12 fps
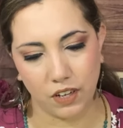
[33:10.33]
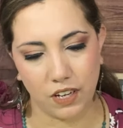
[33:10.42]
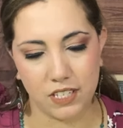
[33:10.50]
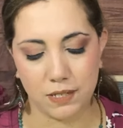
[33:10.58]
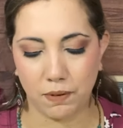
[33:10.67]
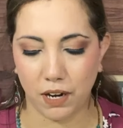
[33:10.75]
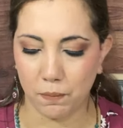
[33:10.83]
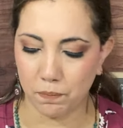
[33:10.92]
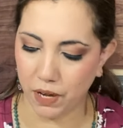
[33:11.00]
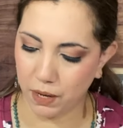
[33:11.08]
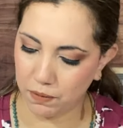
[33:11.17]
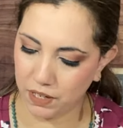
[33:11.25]
It's about a
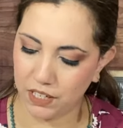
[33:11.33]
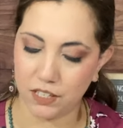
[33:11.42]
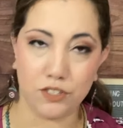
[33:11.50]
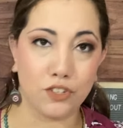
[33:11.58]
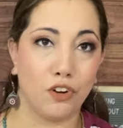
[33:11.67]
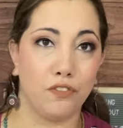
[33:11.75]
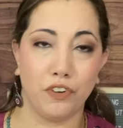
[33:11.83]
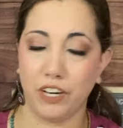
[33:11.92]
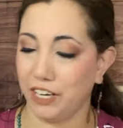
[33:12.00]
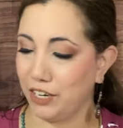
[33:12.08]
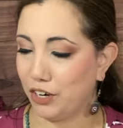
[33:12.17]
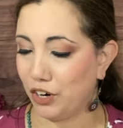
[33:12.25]
baby
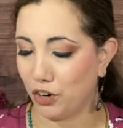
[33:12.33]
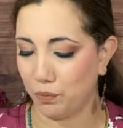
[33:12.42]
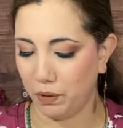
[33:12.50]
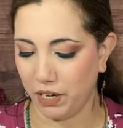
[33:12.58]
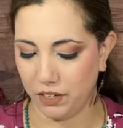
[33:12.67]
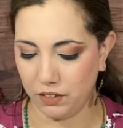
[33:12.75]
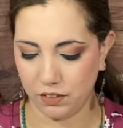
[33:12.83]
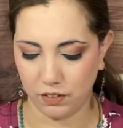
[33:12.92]
discovering an airplane.